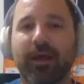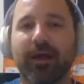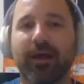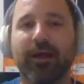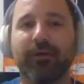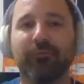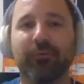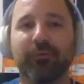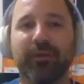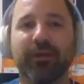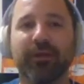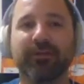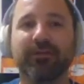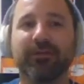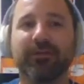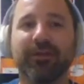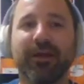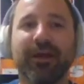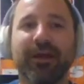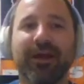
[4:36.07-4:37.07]

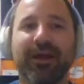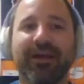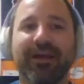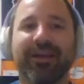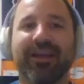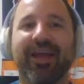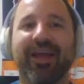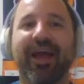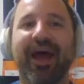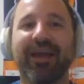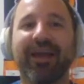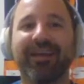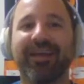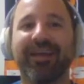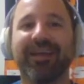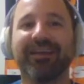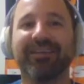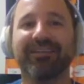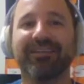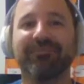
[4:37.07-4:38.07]
reluctantly I
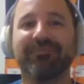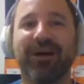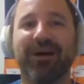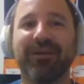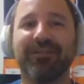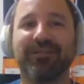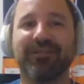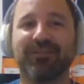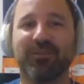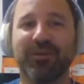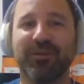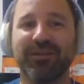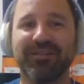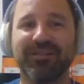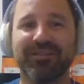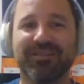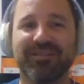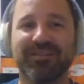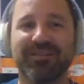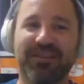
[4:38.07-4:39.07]
can't get behind the
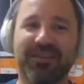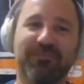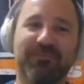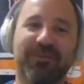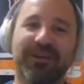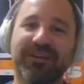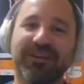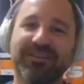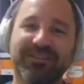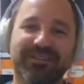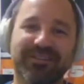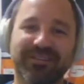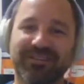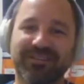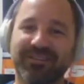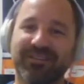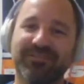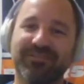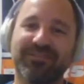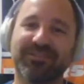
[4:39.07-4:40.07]
Twins the same way, just
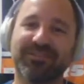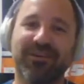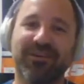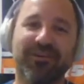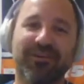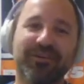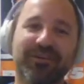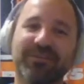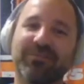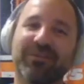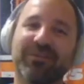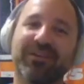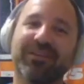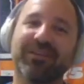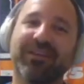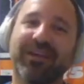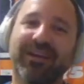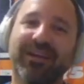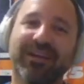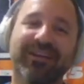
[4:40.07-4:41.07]
because they've just always been
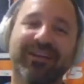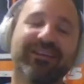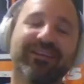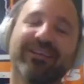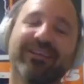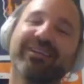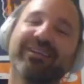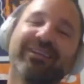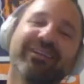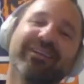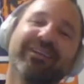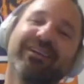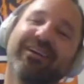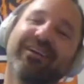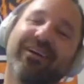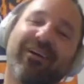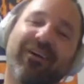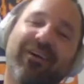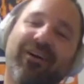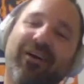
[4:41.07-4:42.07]
like
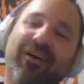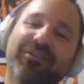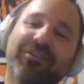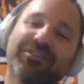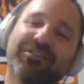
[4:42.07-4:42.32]
our arch